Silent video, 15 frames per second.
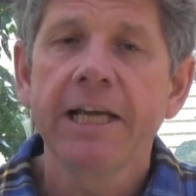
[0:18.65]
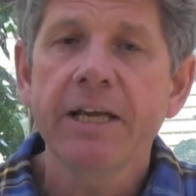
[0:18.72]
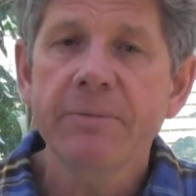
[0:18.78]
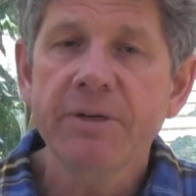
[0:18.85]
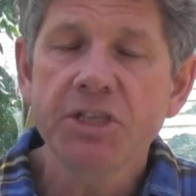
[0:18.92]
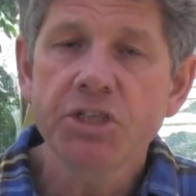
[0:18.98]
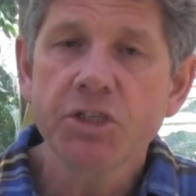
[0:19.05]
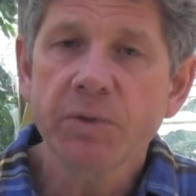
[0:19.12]
It
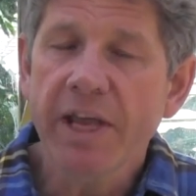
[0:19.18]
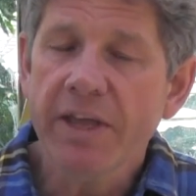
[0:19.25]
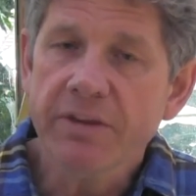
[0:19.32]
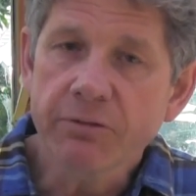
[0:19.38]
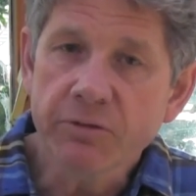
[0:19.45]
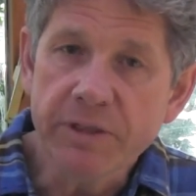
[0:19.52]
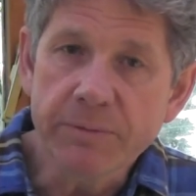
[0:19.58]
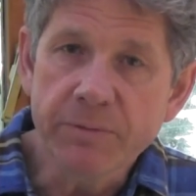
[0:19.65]
means you'll get
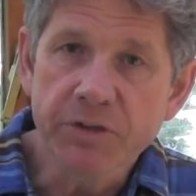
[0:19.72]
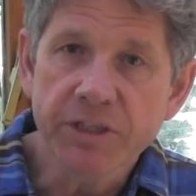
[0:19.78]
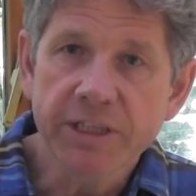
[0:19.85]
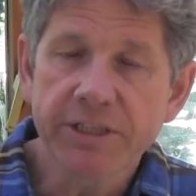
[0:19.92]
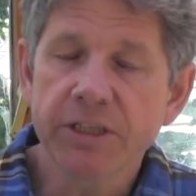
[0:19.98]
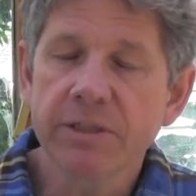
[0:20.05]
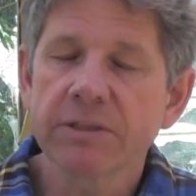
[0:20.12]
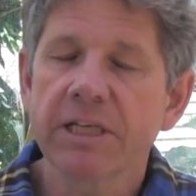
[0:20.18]
the free
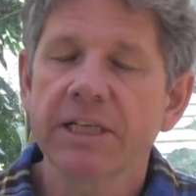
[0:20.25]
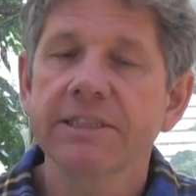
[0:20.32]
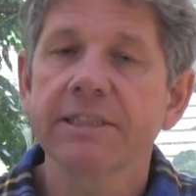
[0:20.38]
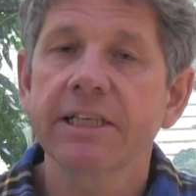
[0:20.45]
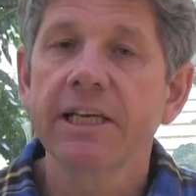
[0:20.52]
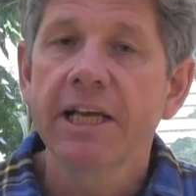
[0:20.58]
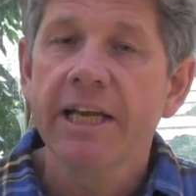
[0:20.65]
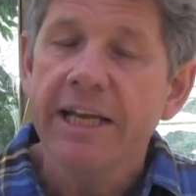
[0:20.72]
monthly newsletter.